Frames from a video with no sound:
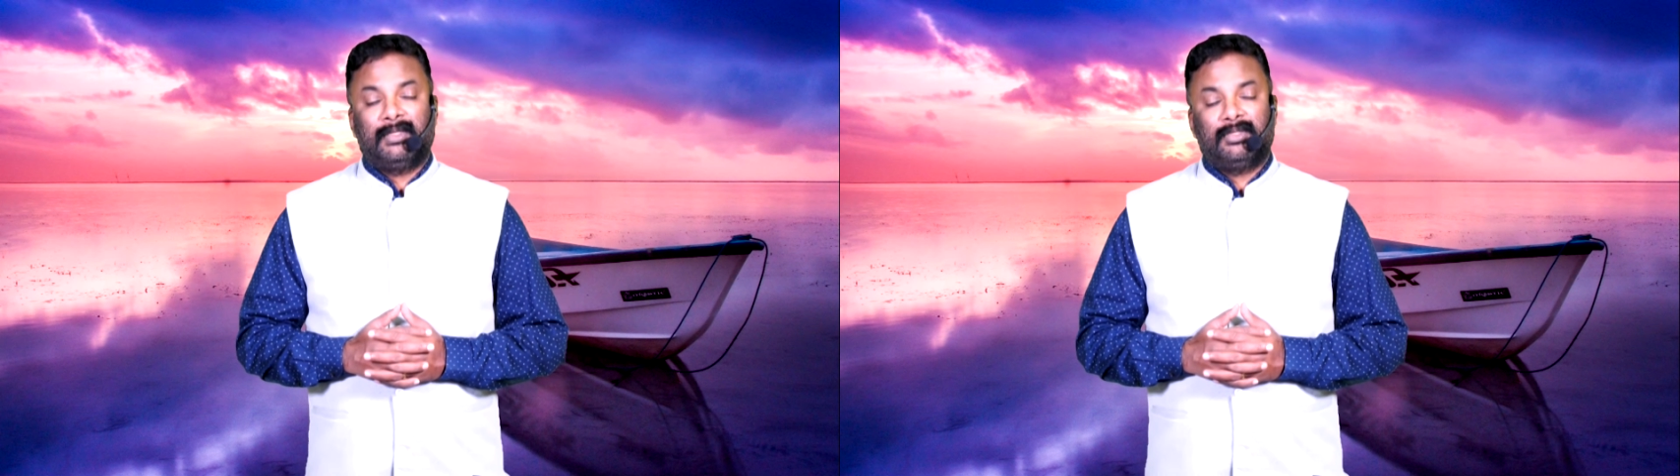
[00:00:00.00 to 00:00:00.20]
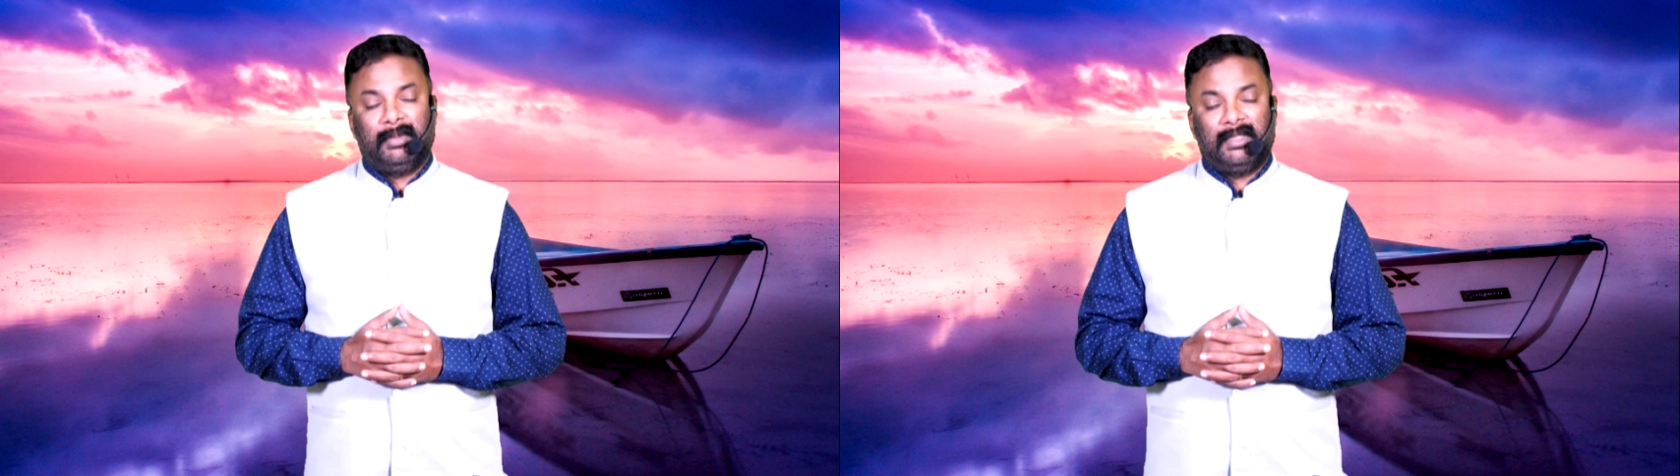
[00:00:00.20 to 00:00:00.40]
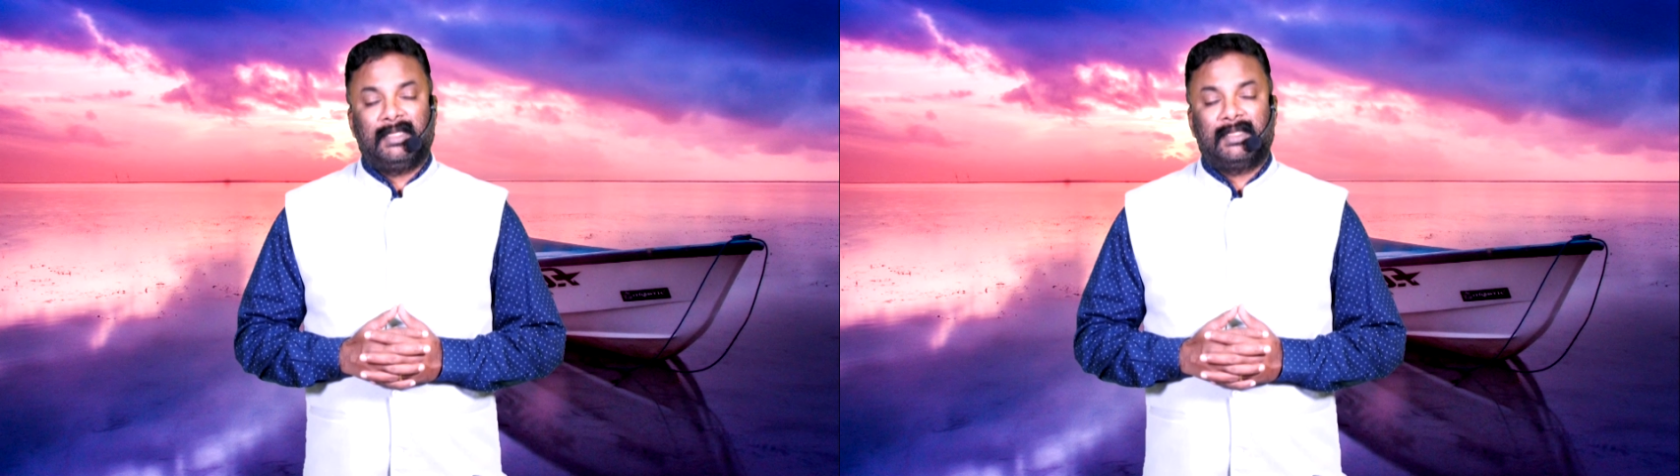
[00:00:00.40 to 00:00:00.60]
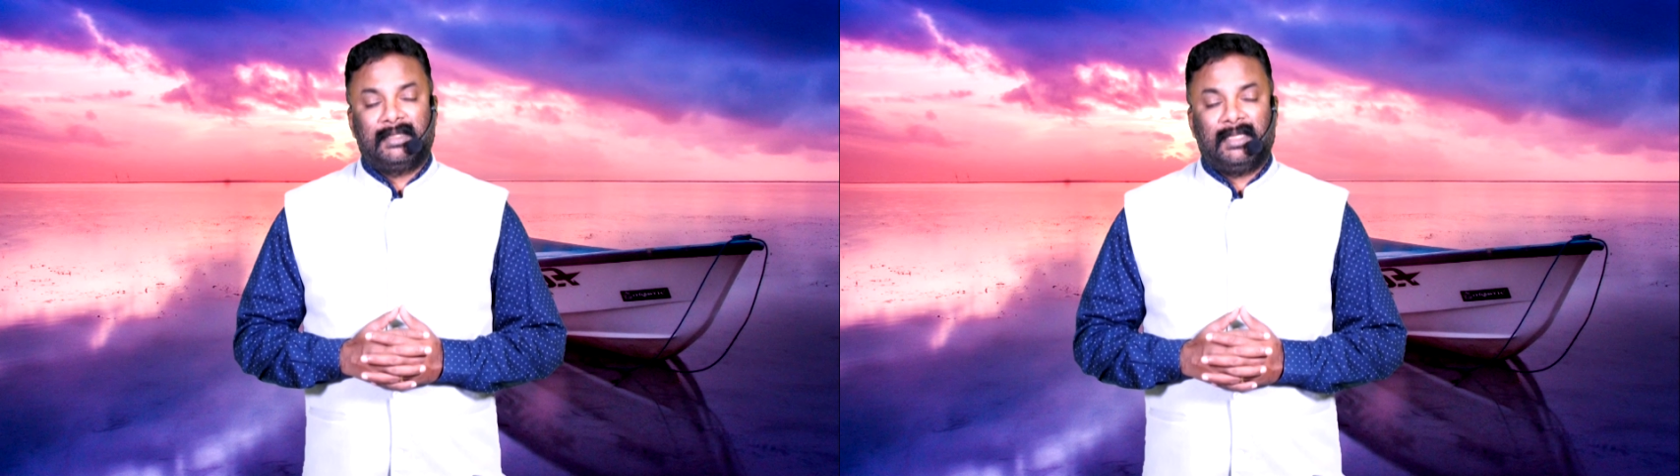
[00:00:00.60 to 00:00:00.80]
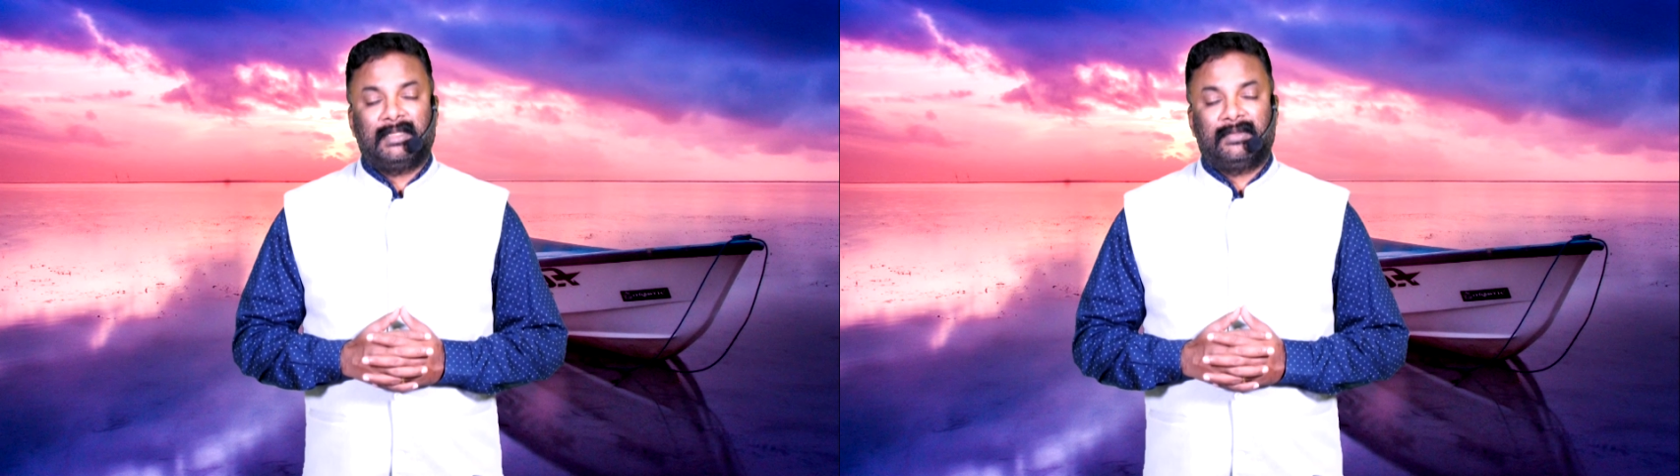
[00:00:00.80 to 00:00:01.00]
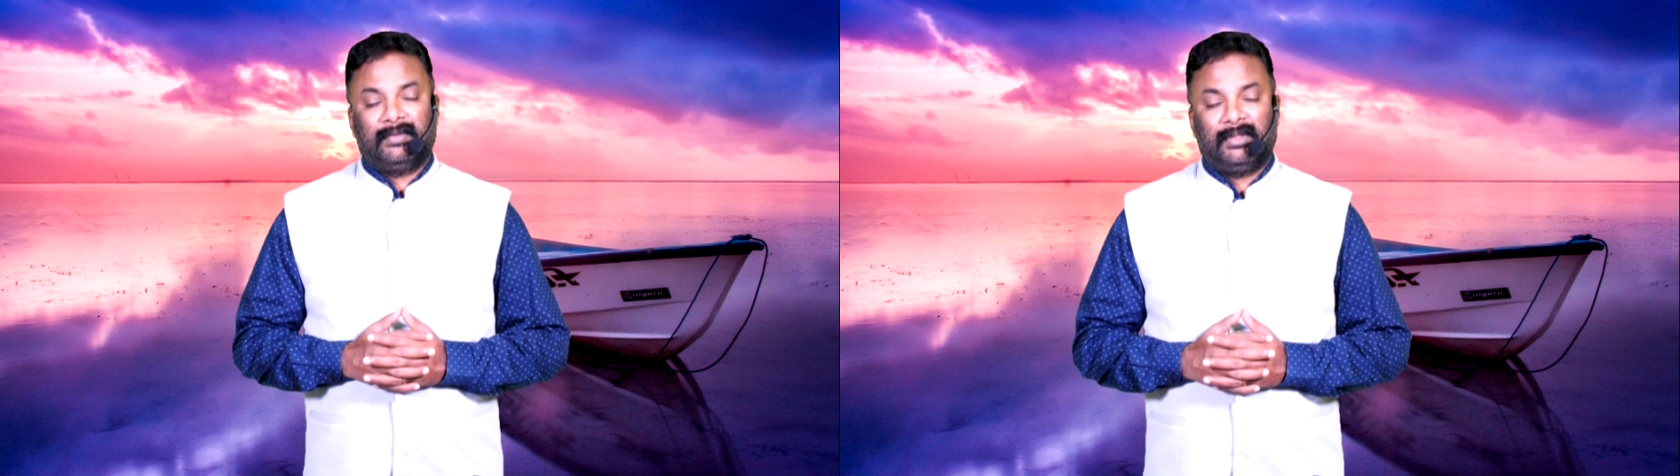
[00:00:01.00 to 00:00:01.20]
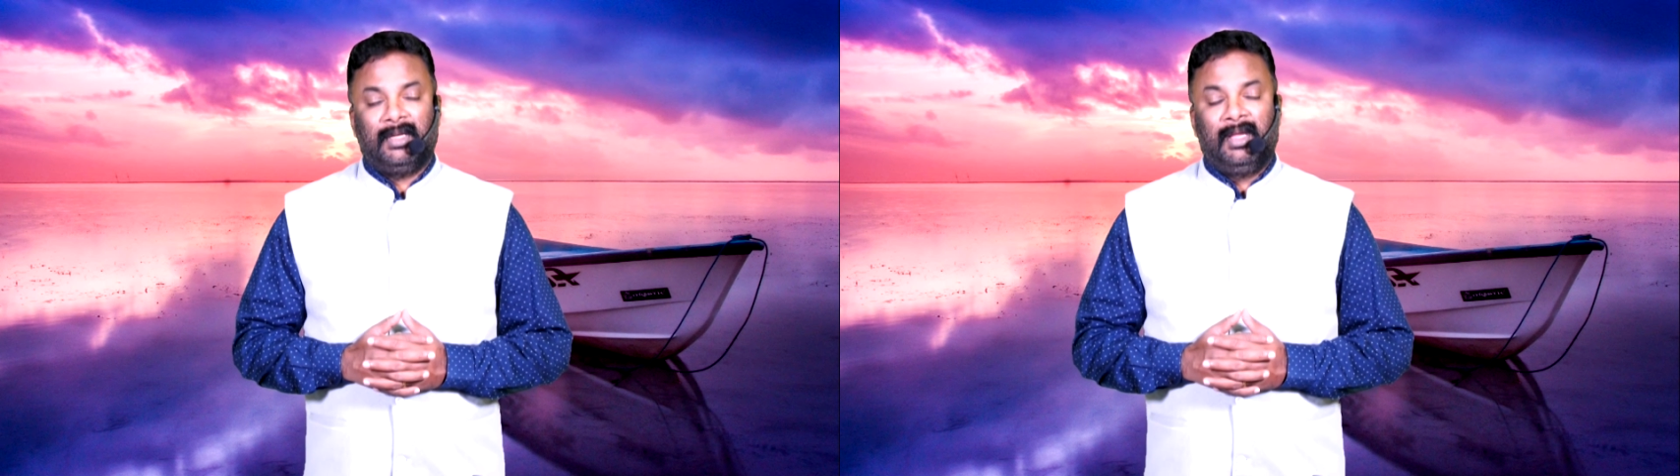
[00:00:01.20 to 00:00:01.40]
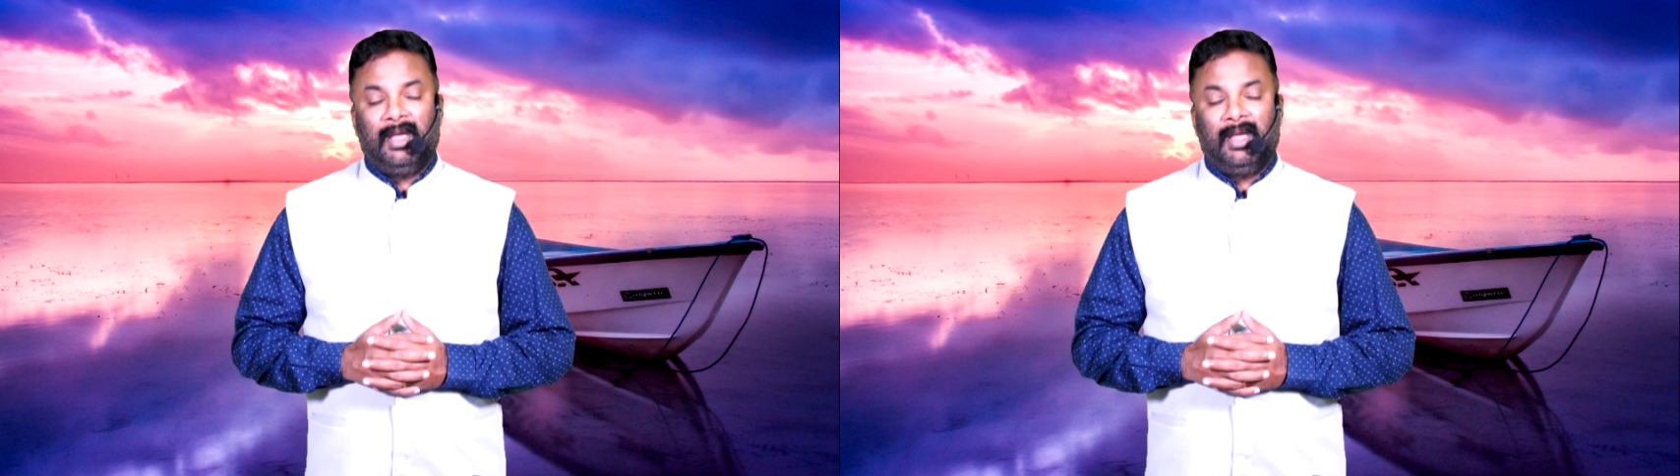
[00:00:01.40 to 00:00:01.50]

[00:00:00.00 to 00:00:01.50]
us to be successful